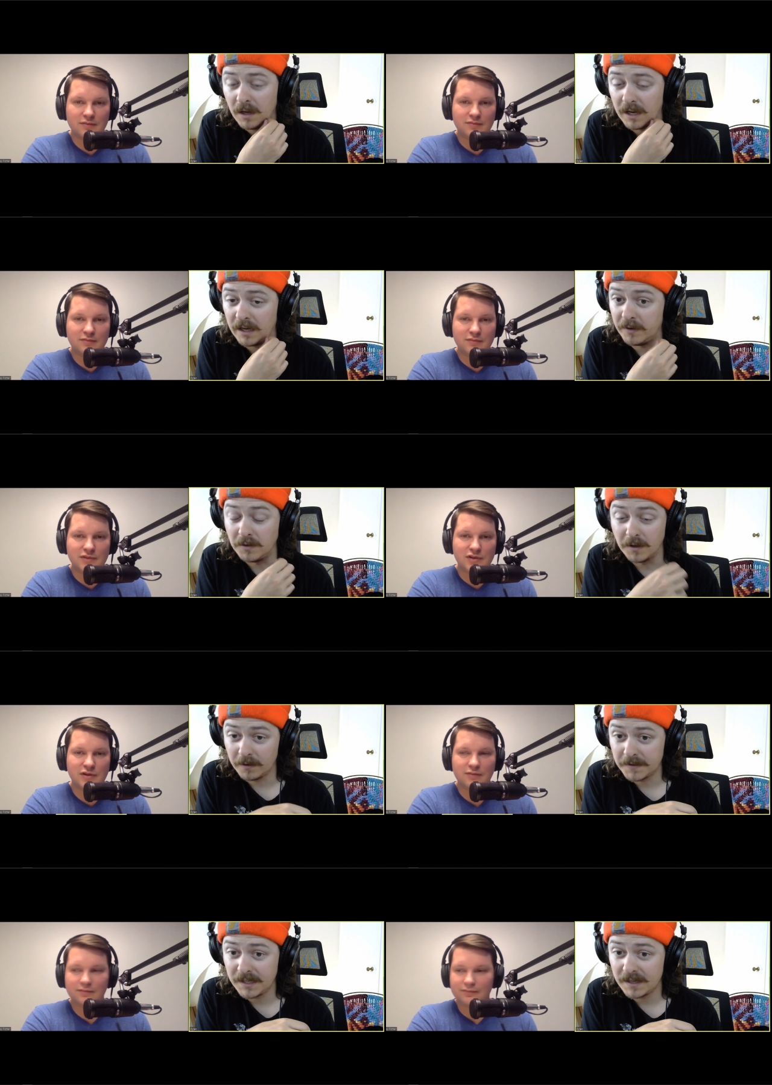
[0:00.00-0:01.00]
Speaker 1: And if you don't so.
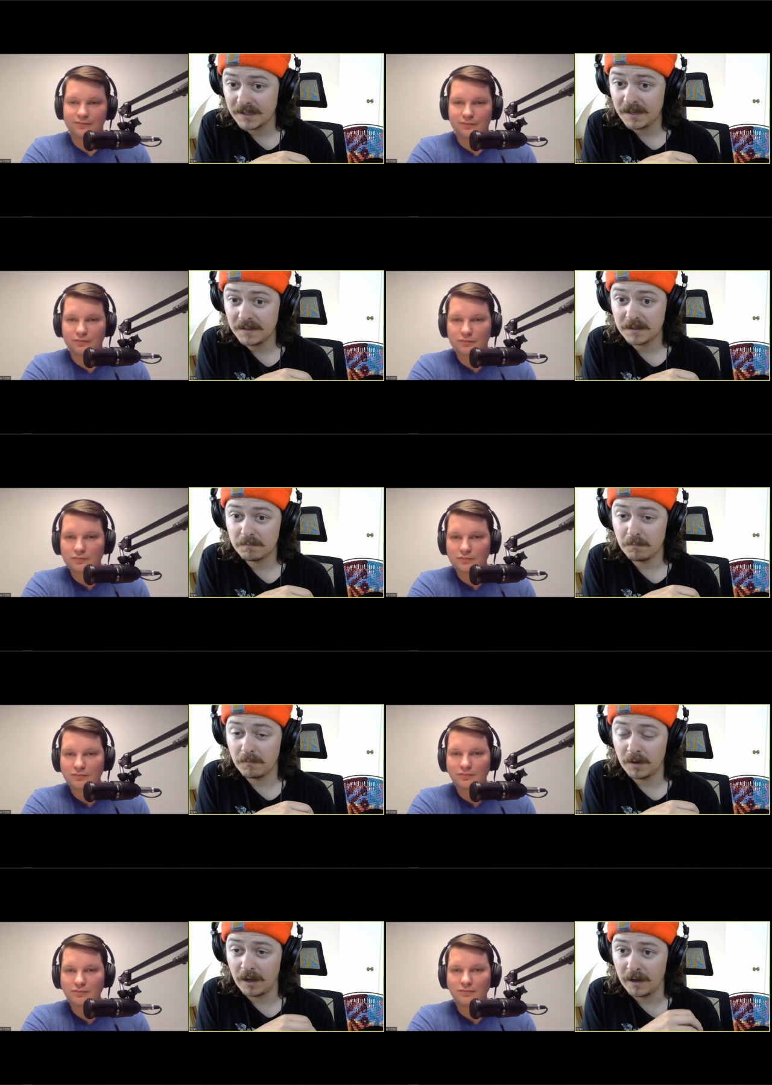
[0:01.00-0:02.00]
know CSS,
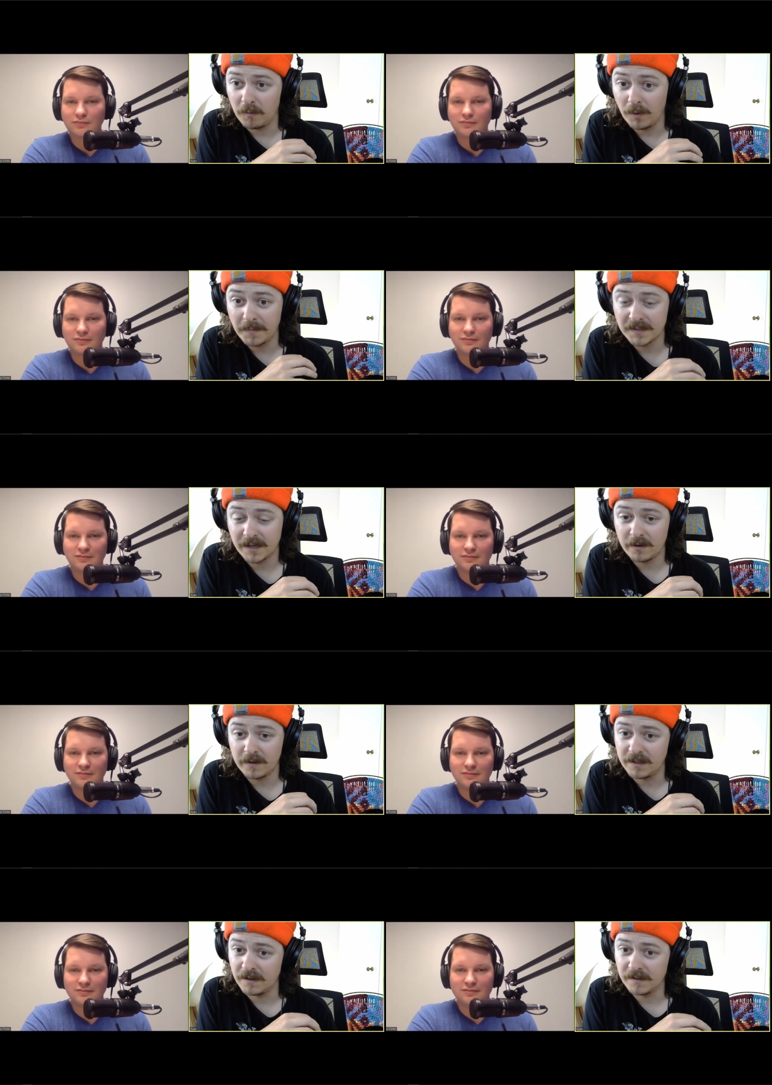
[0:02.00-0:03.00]
a web designer
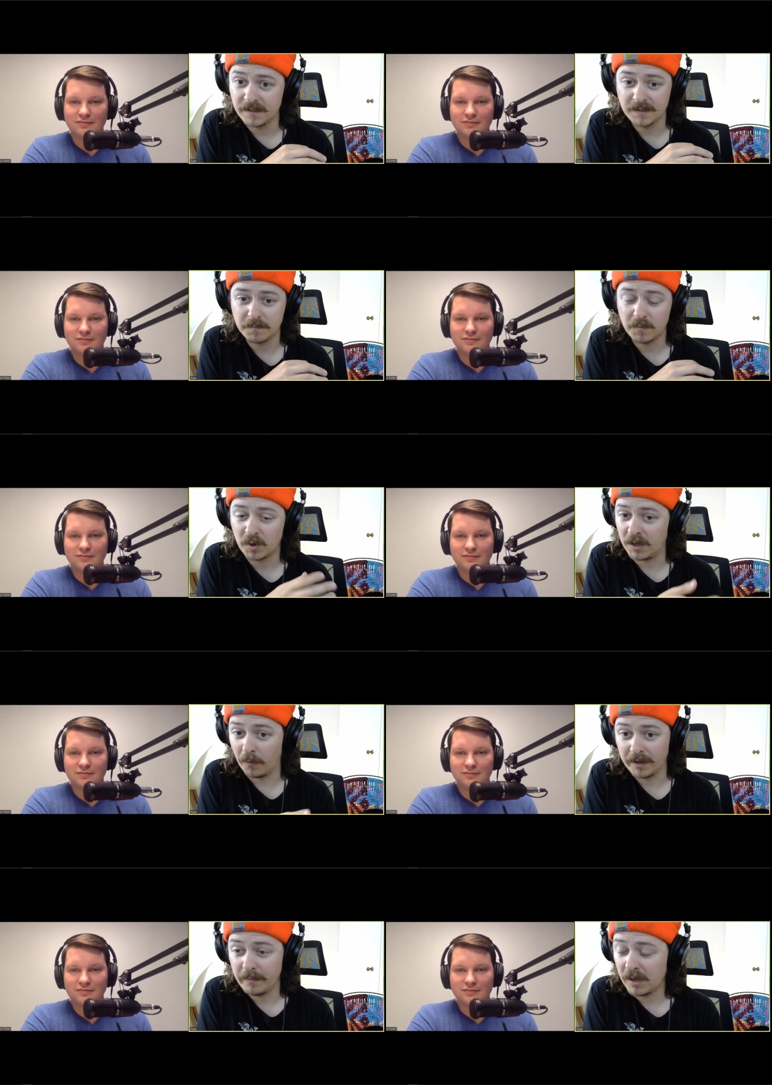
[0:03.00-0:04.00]
that does is
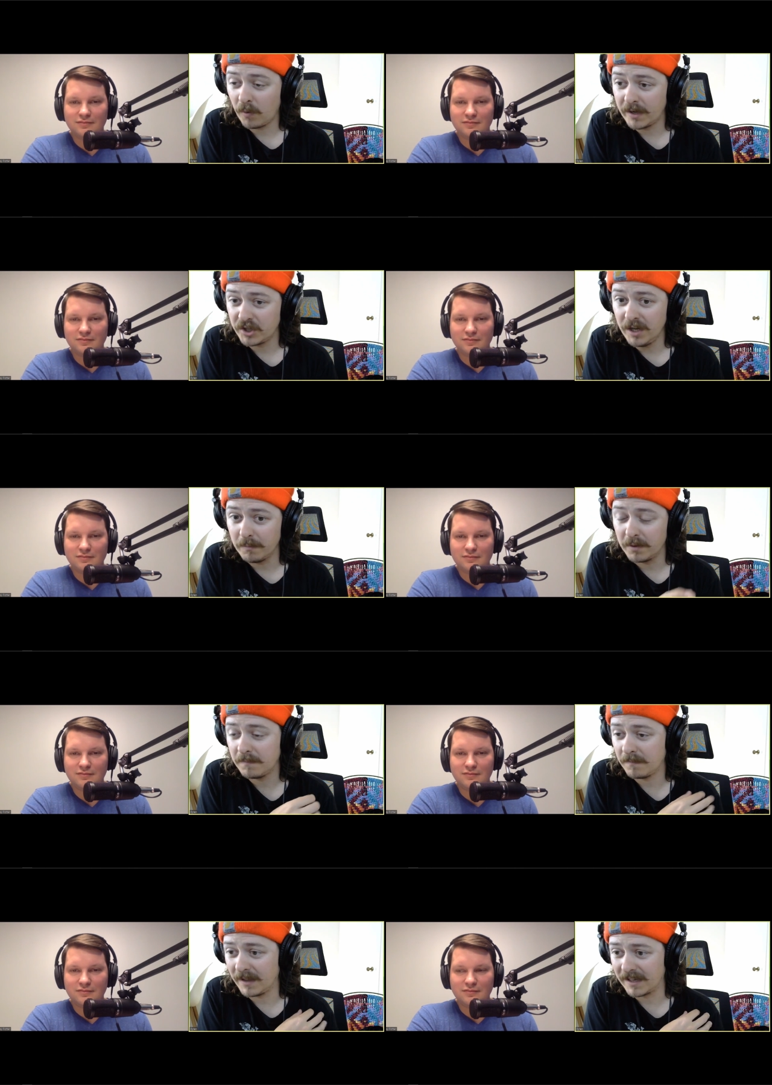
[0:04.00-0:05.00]
going to be quite cheap.
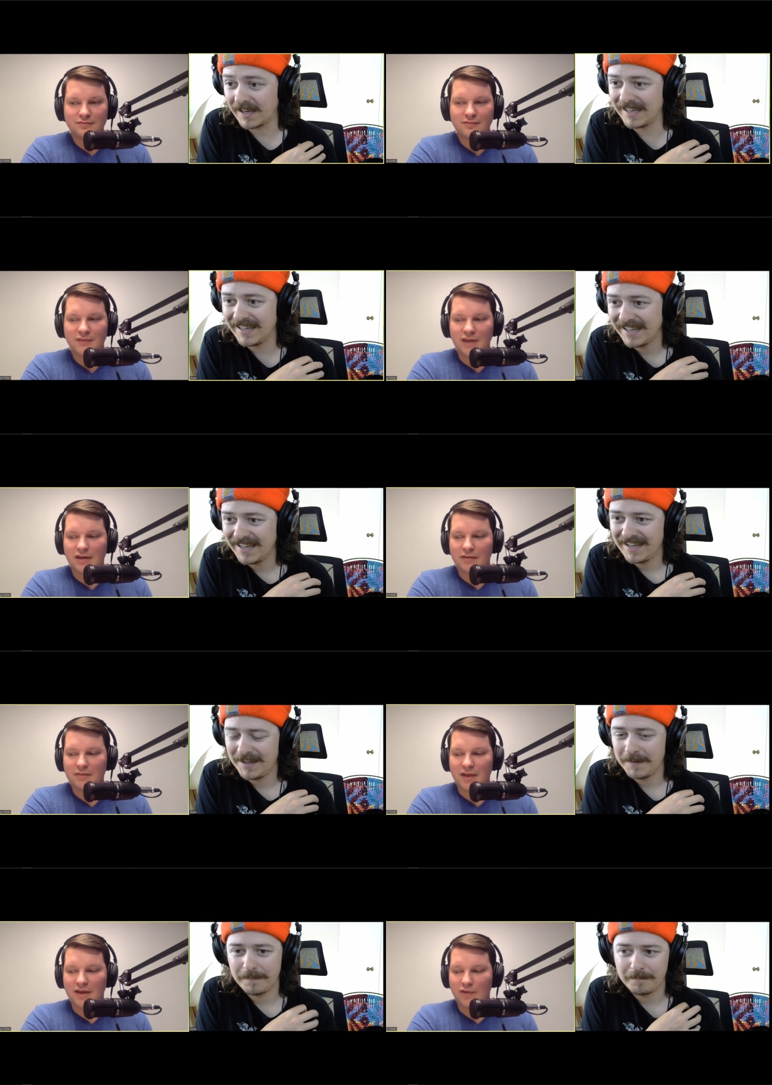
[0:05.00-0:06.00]
Like
Speaker 2: yeah.
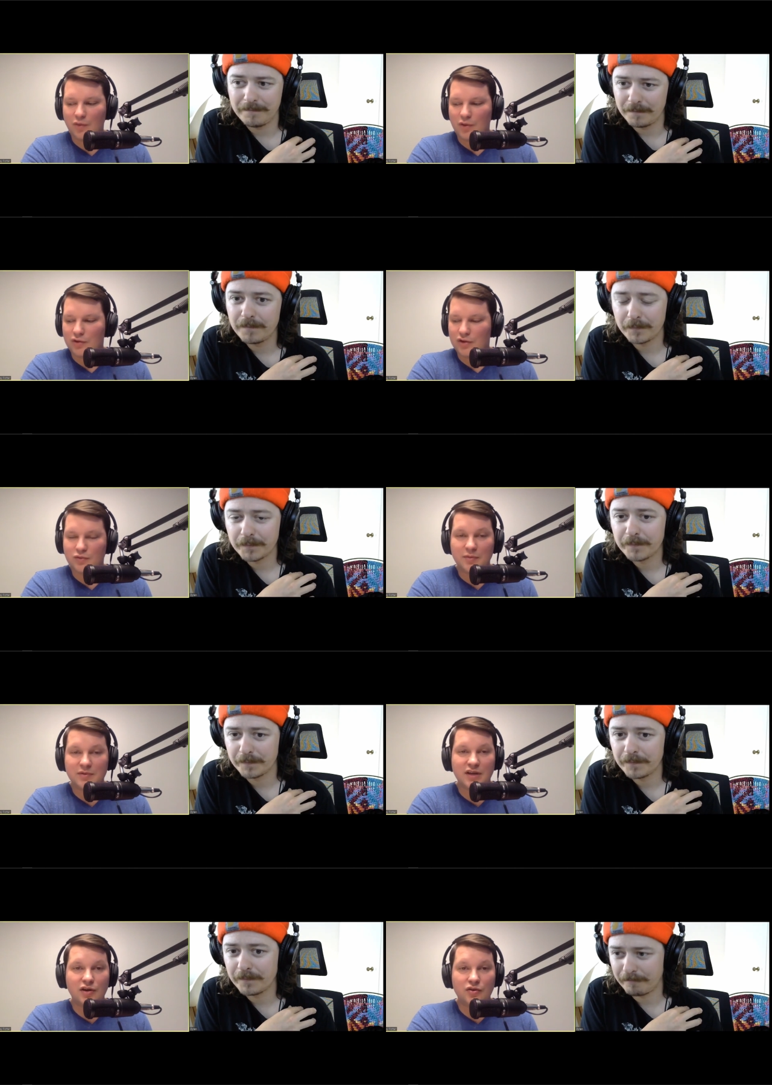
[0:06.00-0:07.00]
everyone who does web
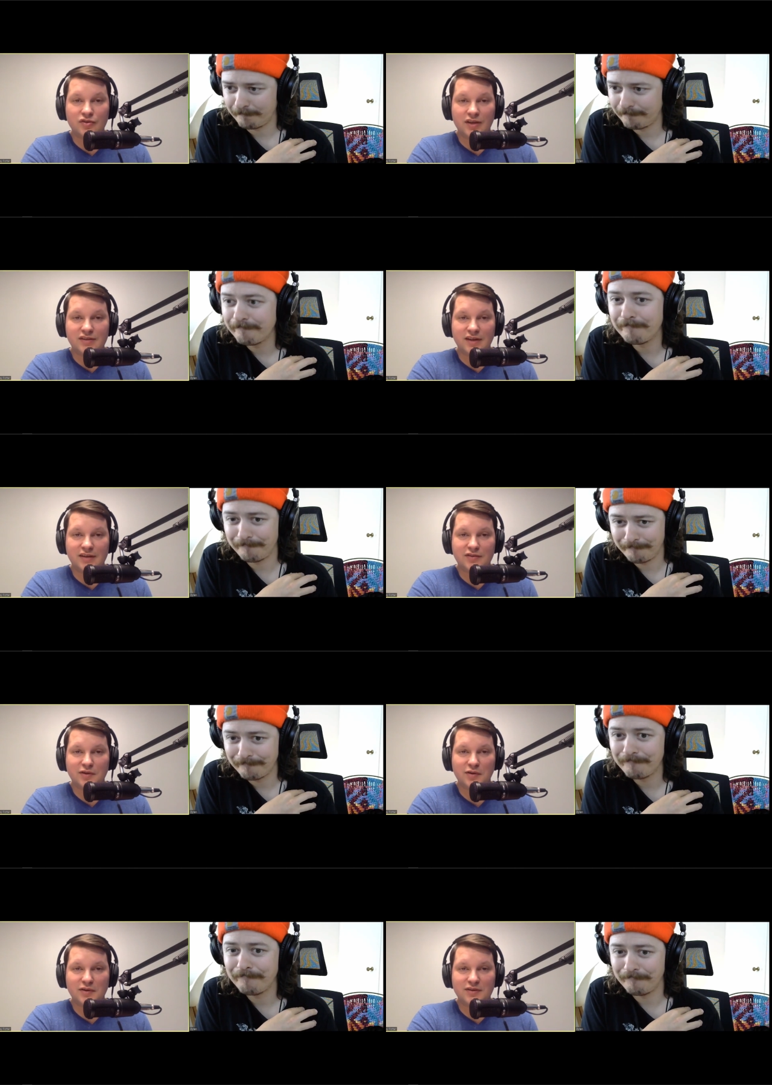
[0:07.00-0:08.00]
design knows CSS,
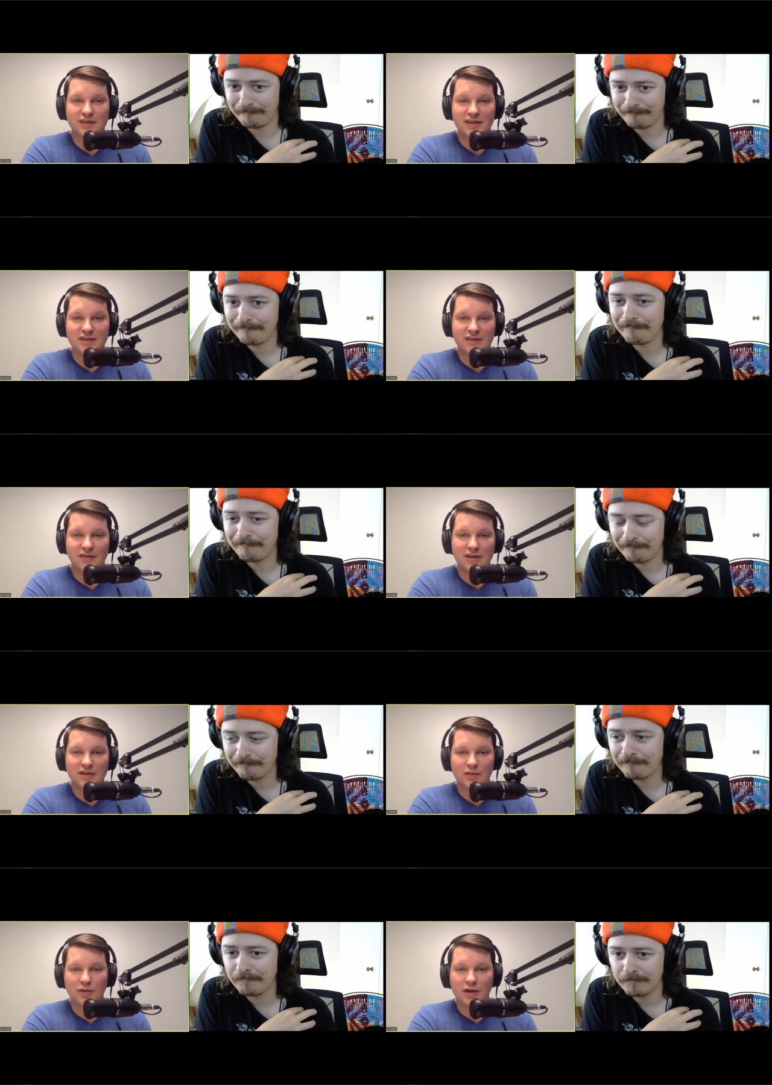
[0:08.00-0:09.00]
so it's easy to find
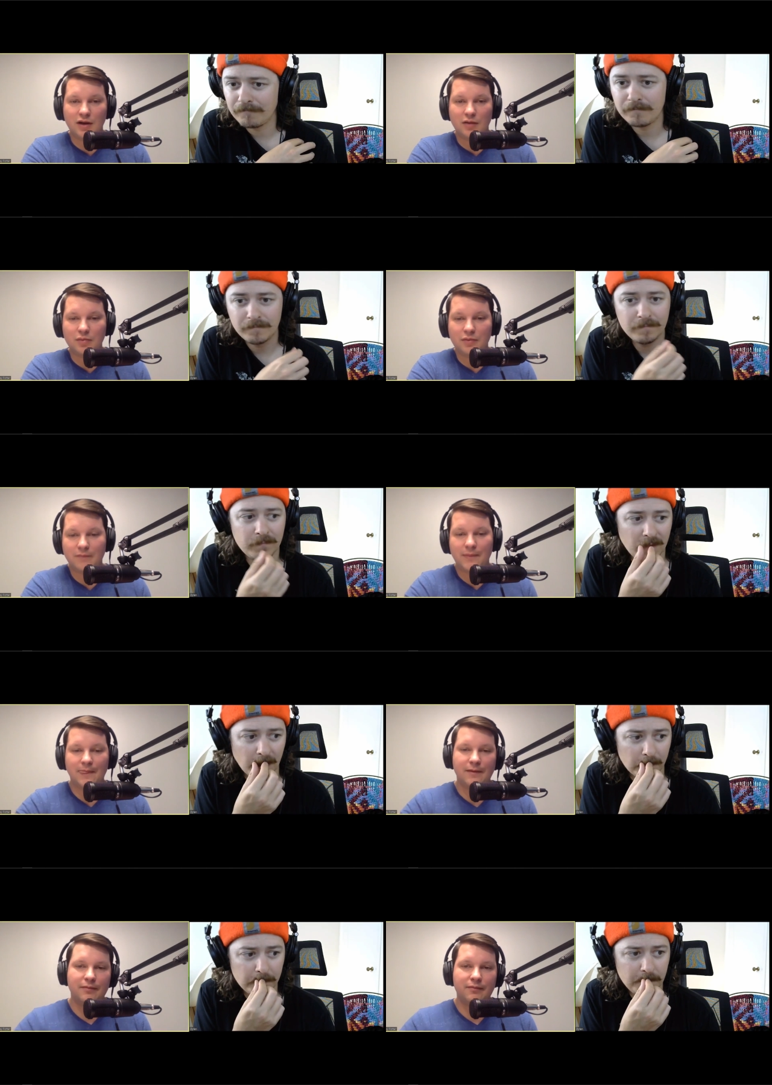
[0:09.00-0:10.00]
someone to help.
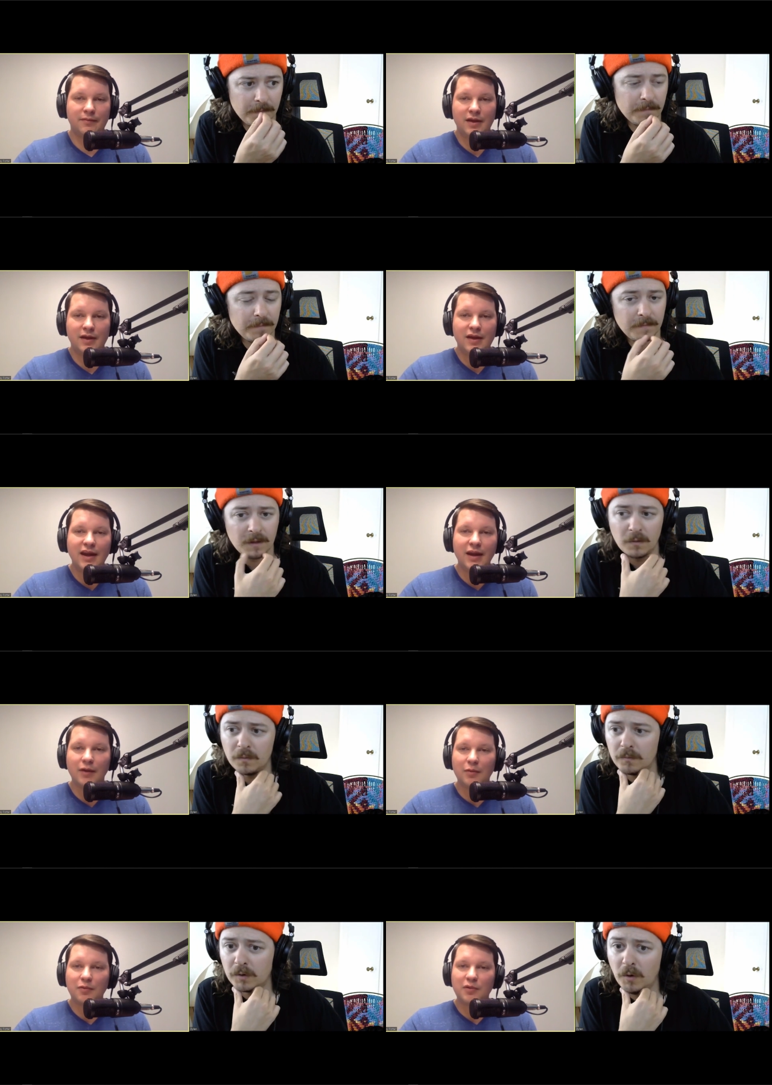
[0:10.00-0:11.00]
Yeah. Anyway,
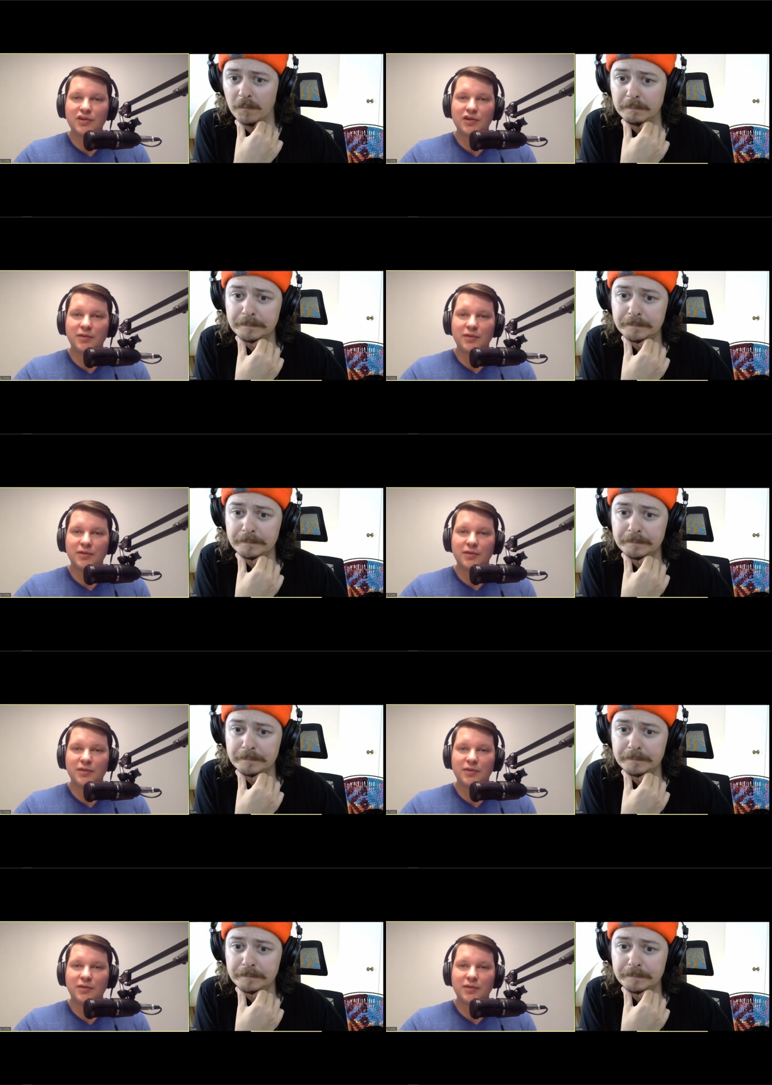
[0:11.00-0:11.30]
we, cool. we talked about